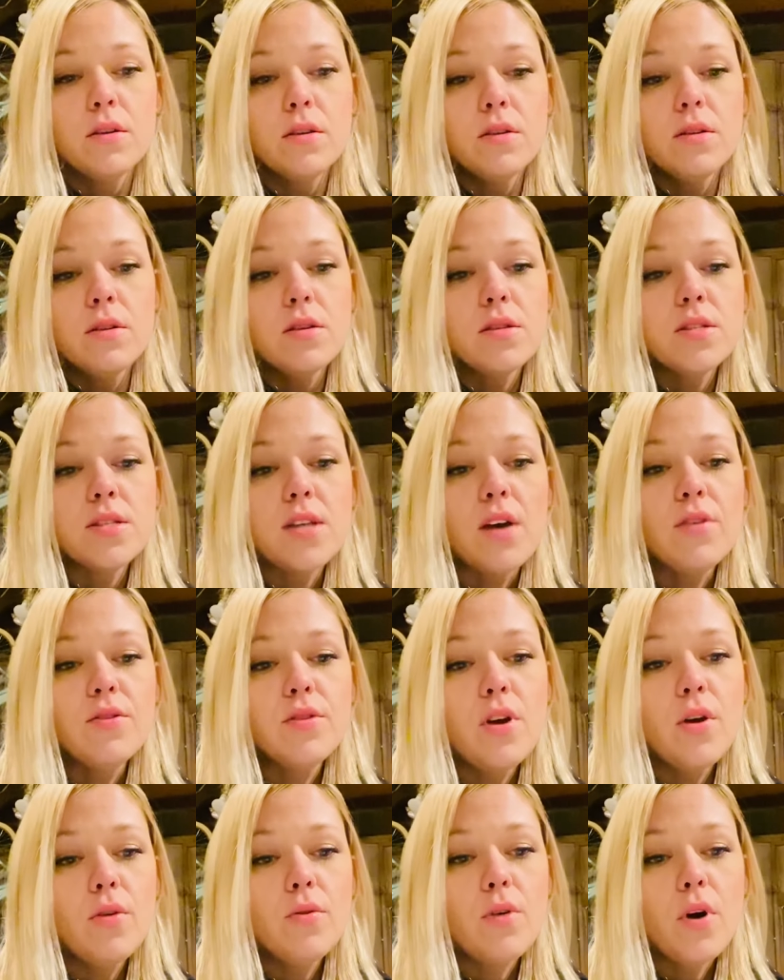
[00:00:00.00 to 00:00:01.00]
South
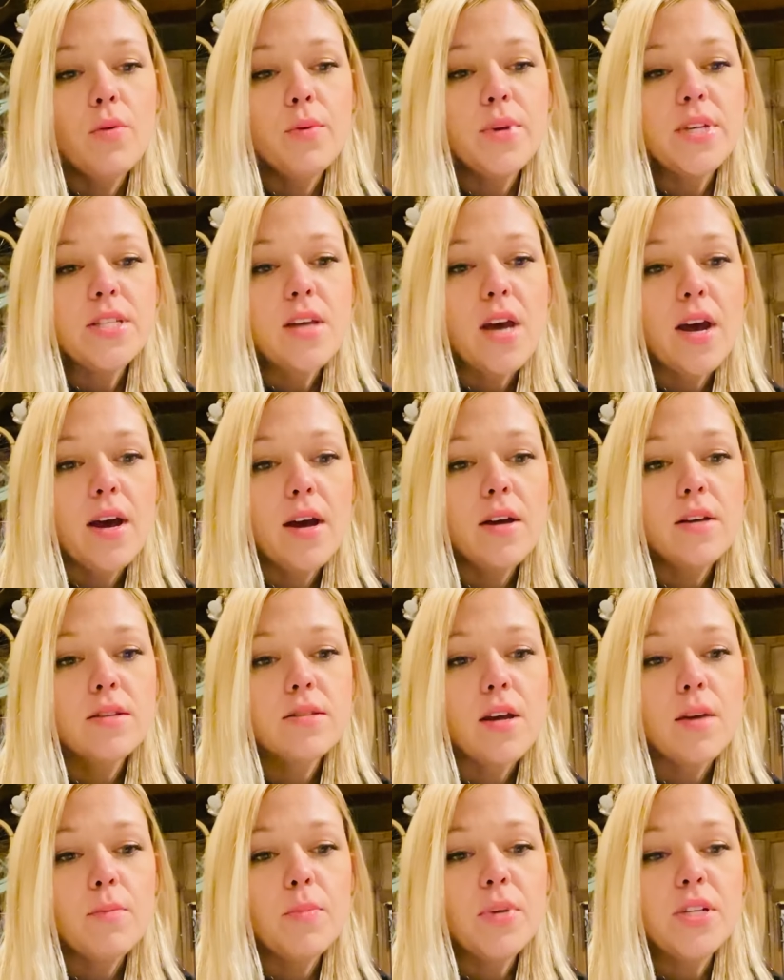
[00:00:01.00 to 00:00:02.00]
node always has
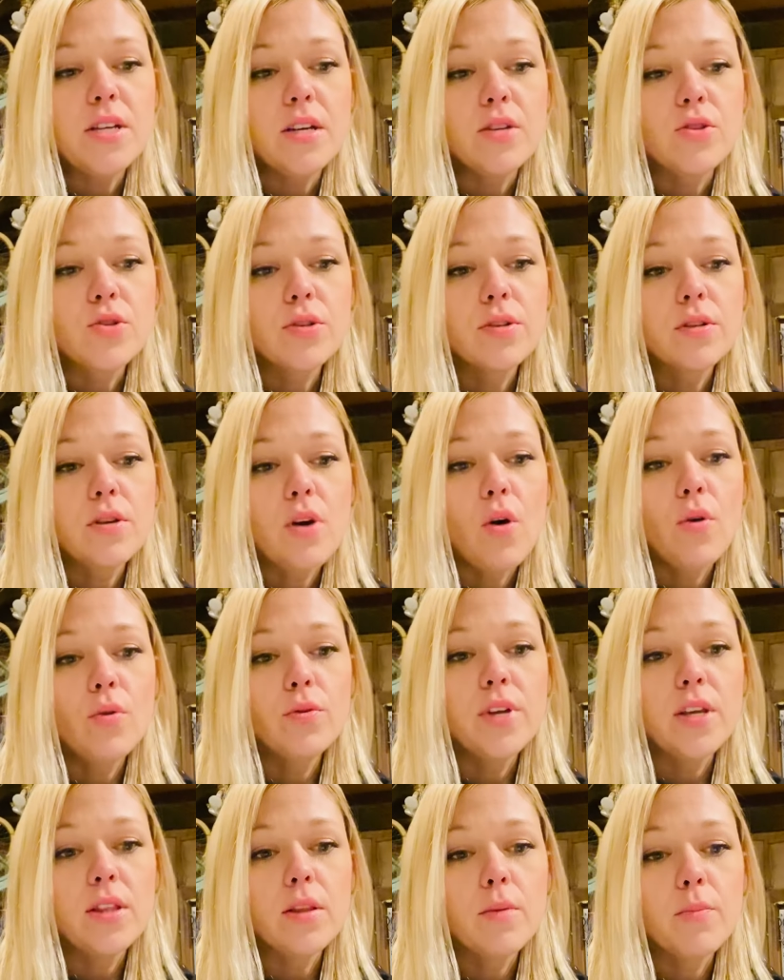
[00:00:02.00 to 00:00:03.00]
a potential in
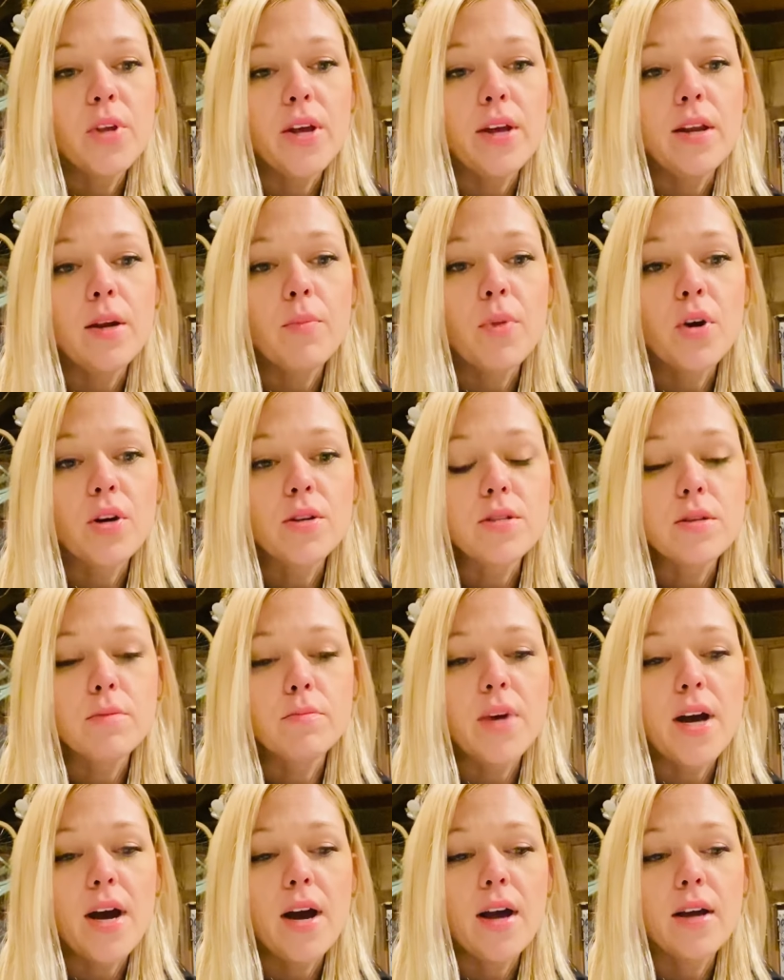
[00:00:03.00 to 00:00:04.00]
holding the planet person
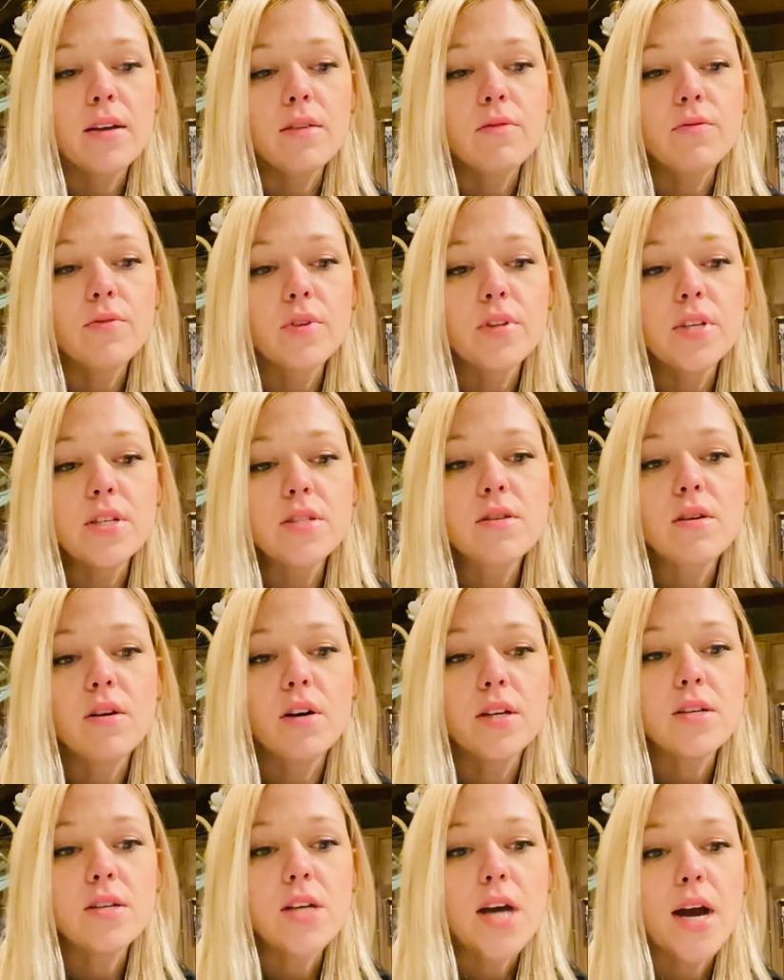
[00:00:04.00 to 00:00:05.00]
back, and for this
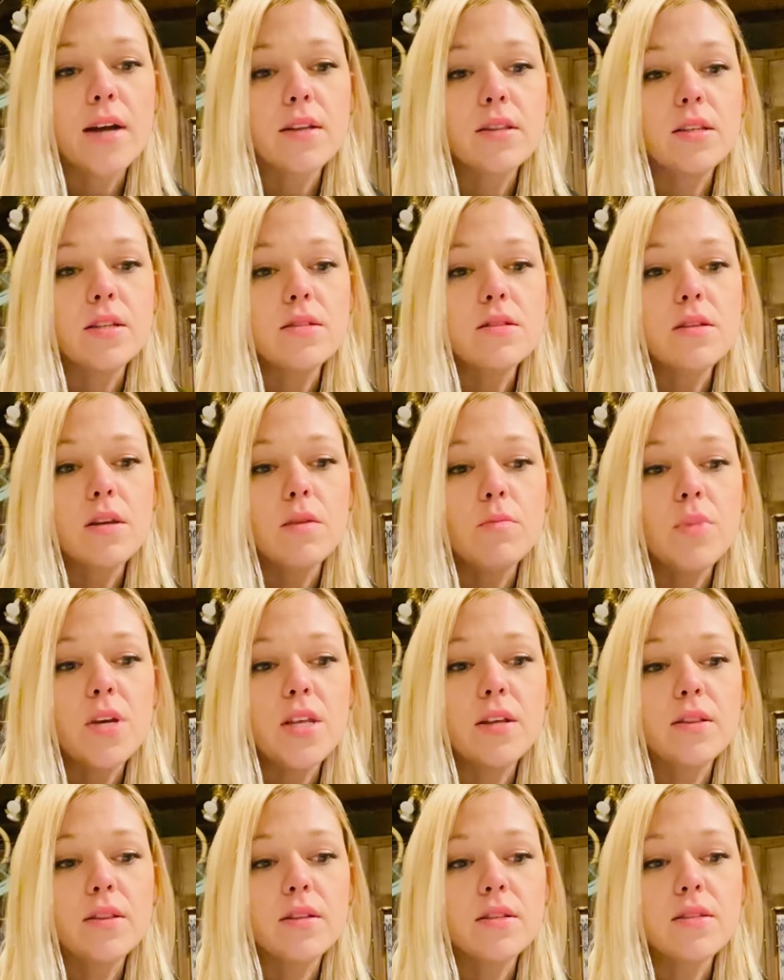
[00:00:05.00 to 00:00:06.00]
contact, this can be
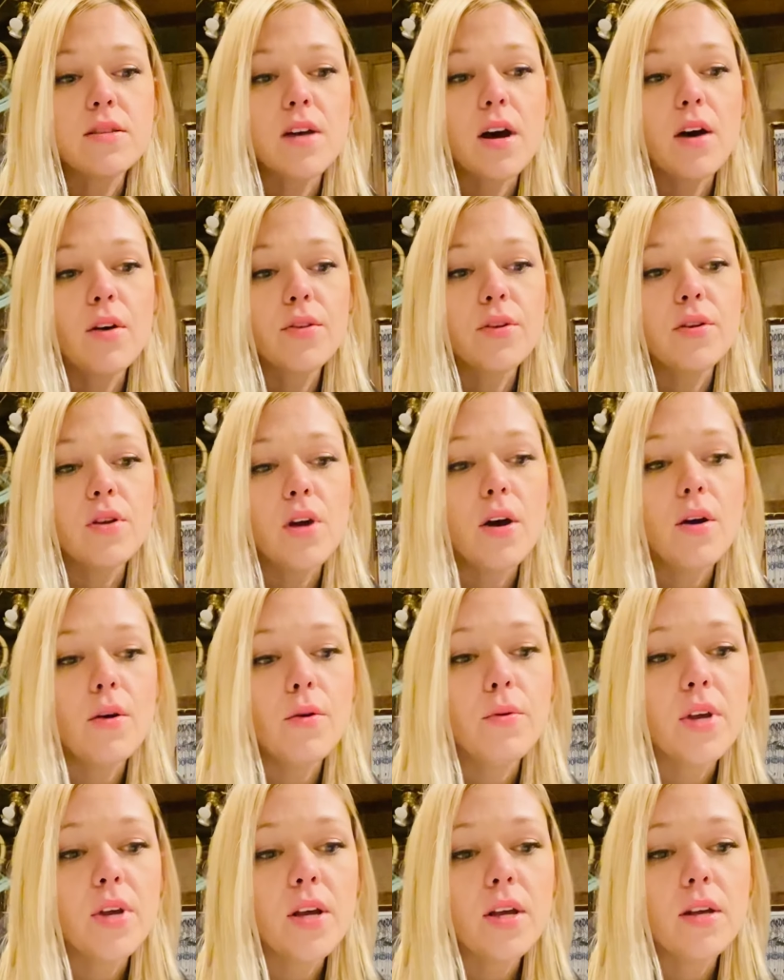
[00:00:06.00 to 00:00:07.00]
that the south
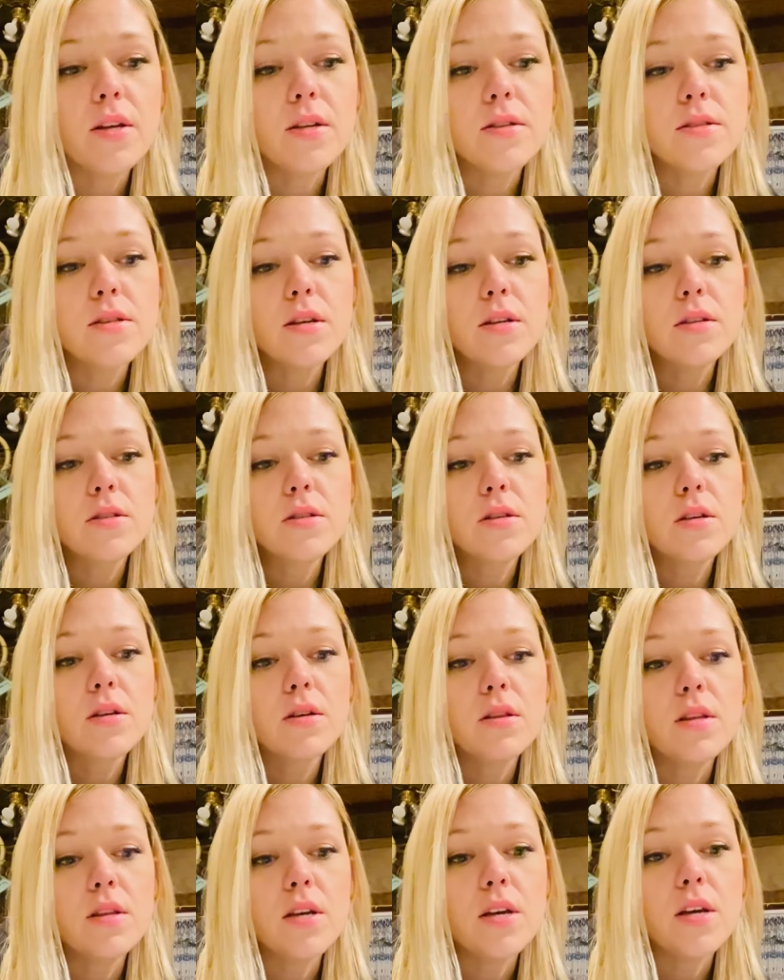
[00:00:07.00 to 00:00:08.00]
node isn't
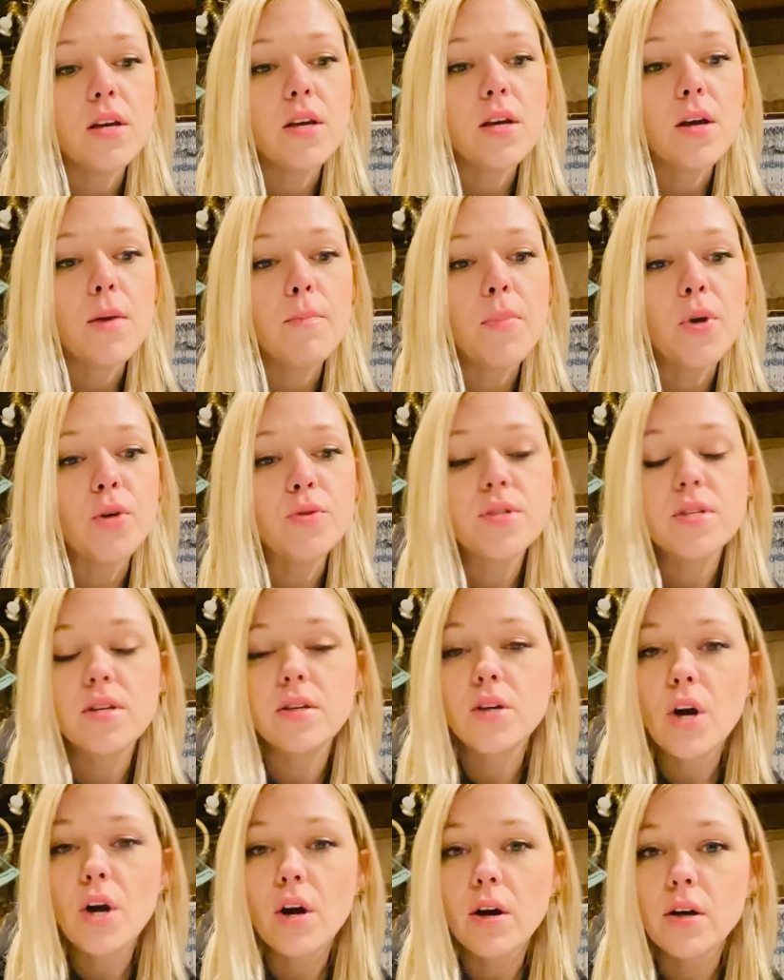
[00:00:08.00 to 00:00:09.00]
the most
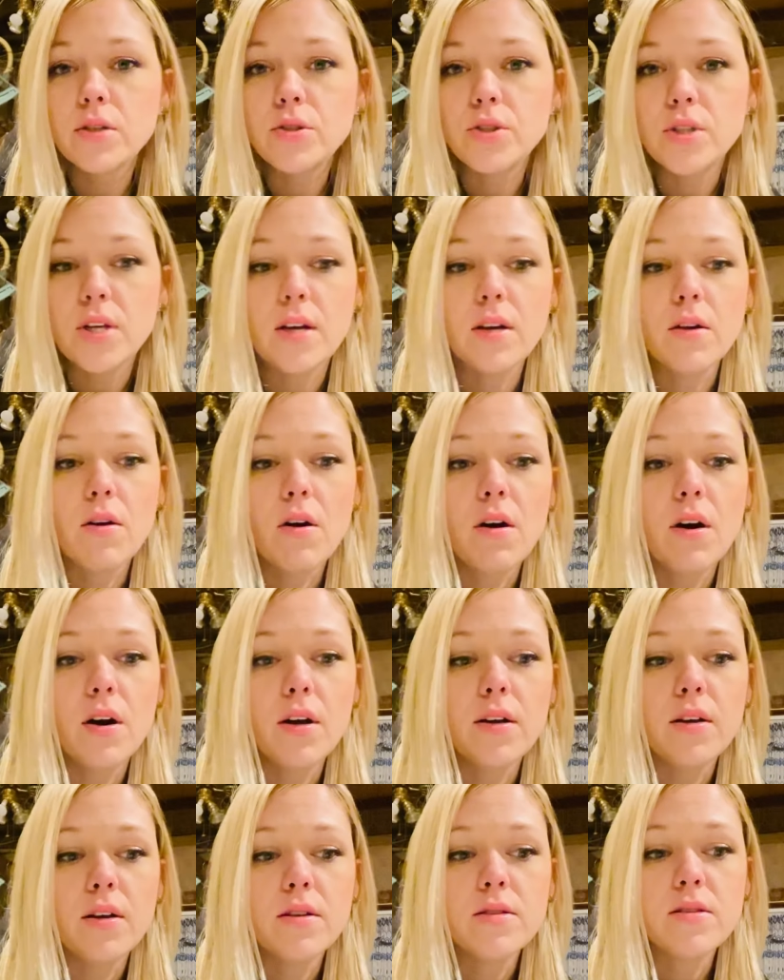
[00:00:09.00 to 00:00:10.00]
encouraging
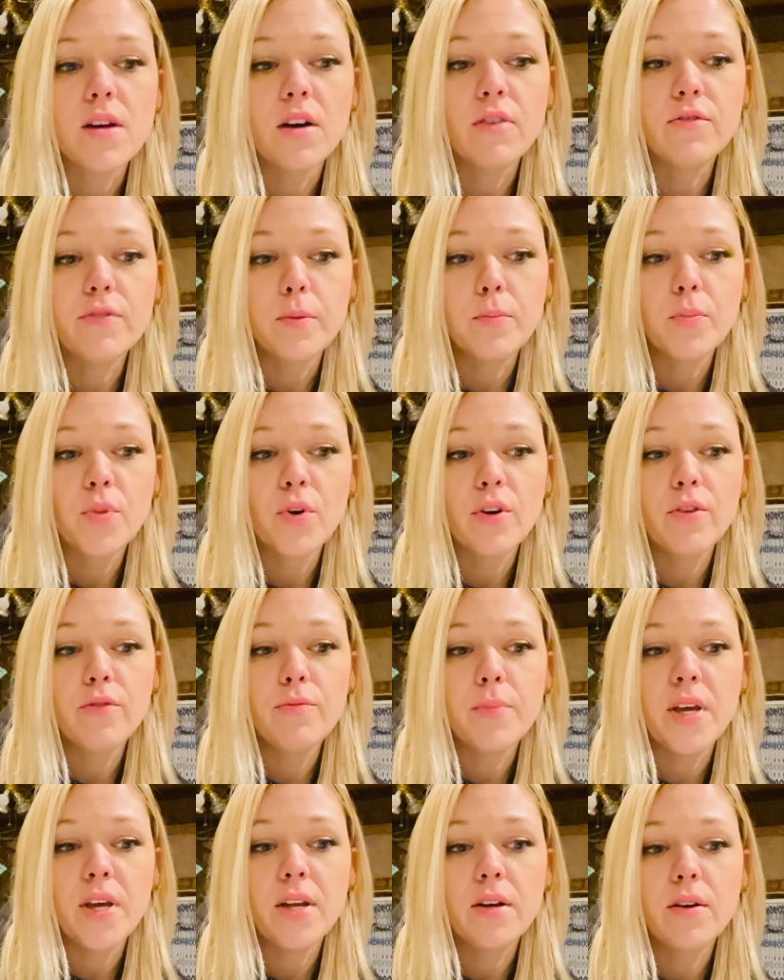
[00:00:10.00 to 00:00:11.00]
on self
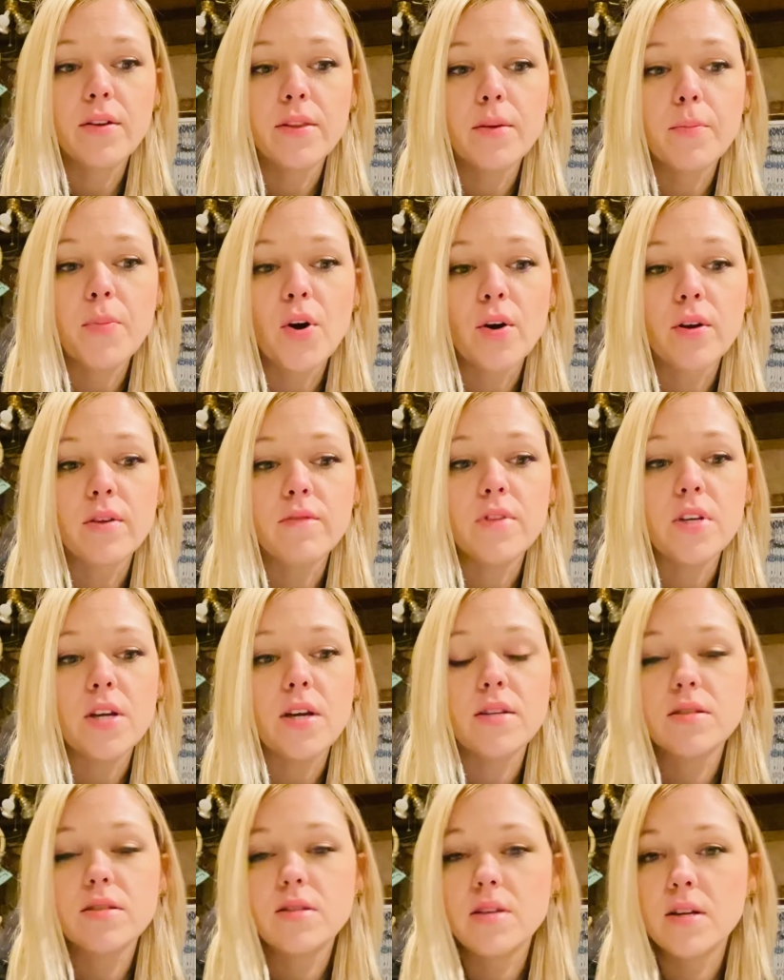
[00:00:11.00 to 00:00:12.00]
improvement on the part of the
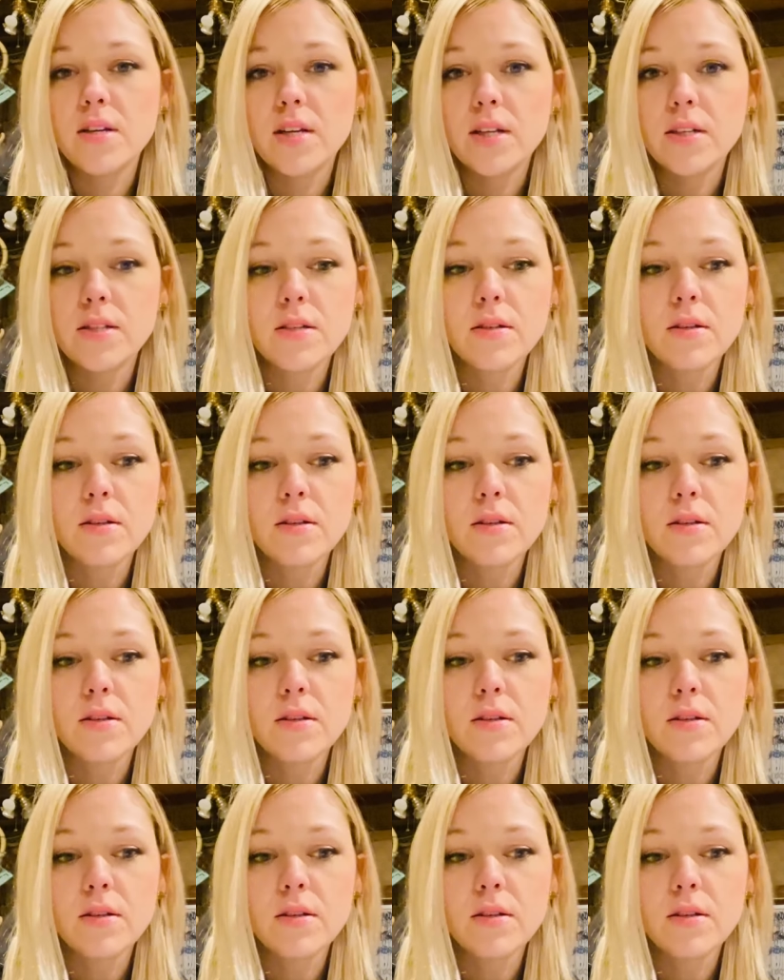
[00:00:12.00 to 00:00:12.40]
ascendant.